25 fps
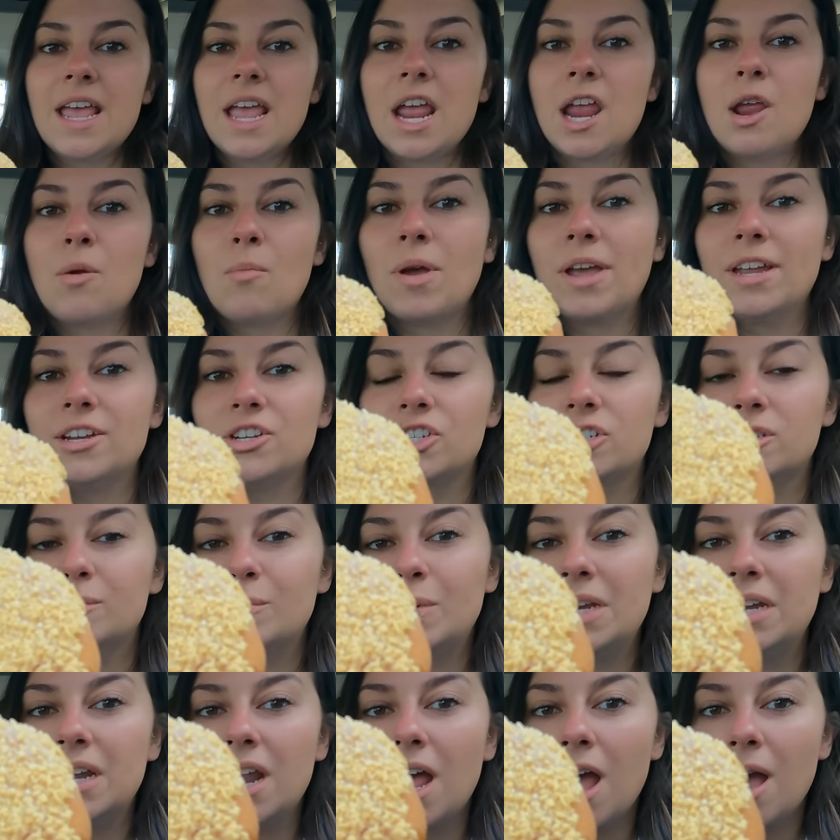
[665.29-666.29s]
It might just
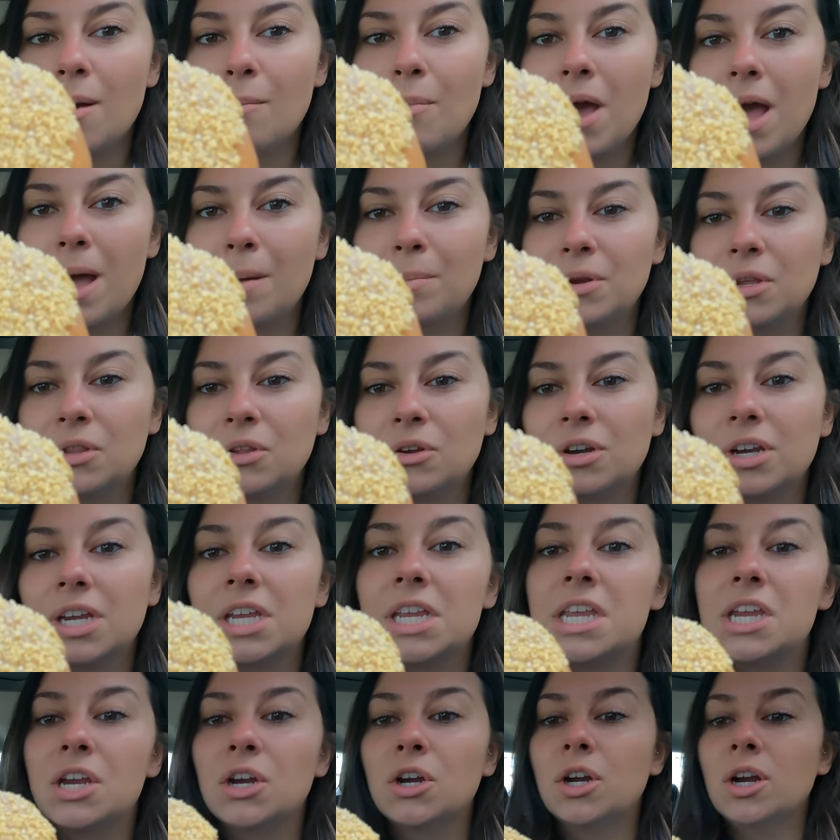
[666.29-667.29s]
be not popular
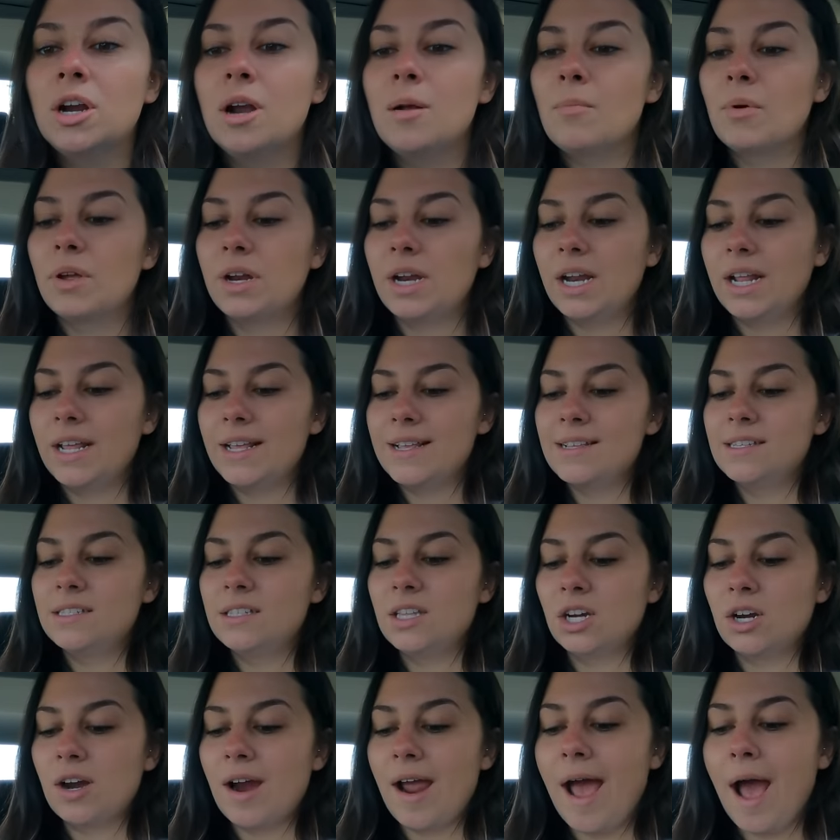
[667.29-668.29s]
here, but it is
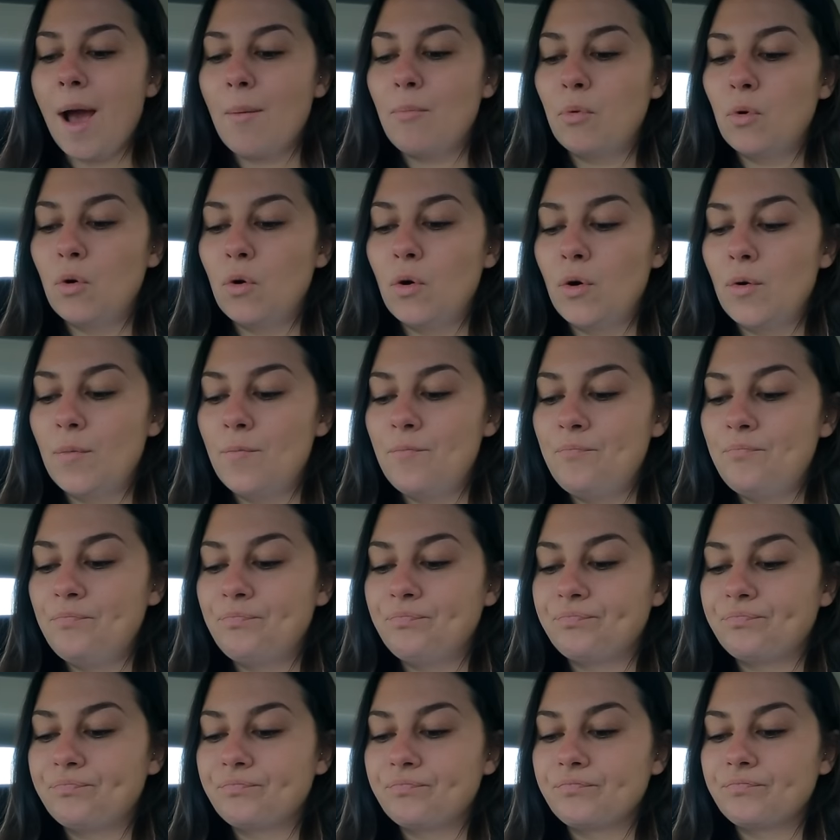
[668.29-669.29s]
their apple
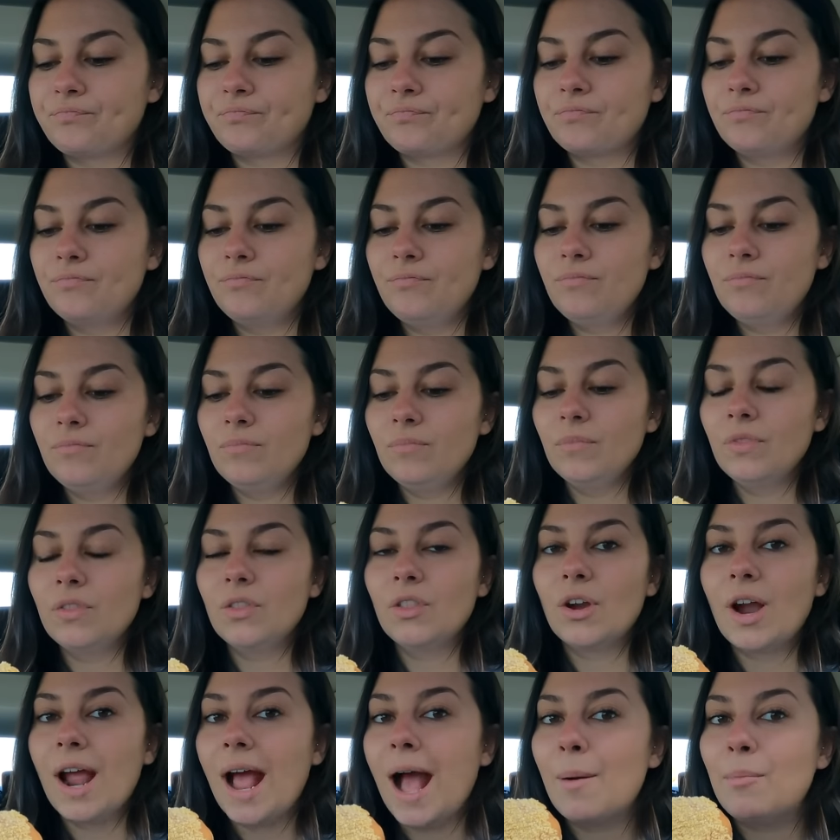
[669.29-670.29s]

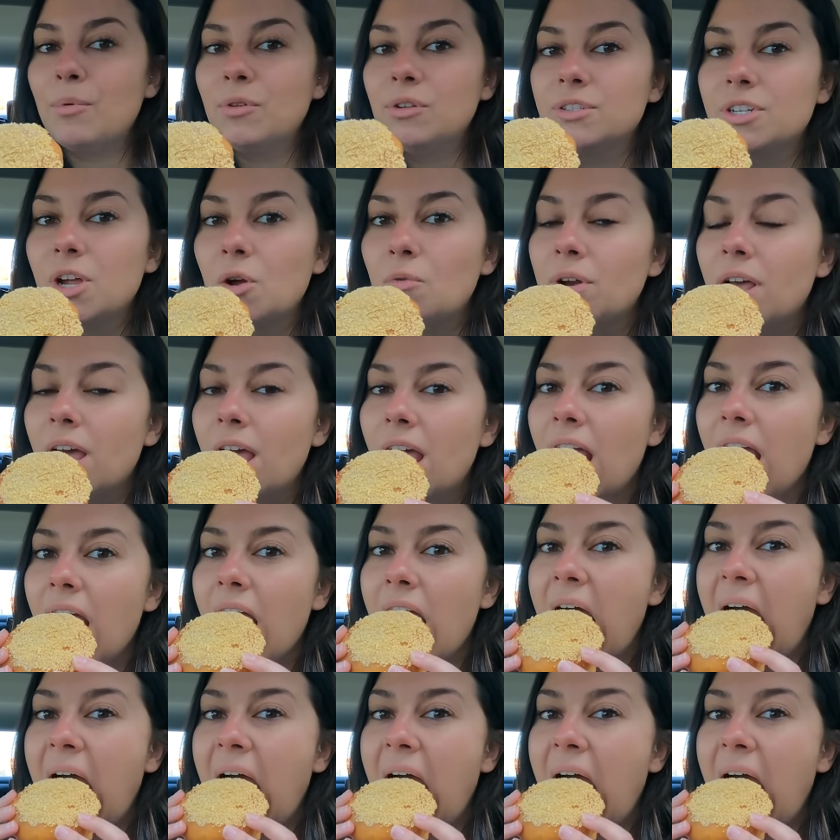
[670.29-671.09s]
donut.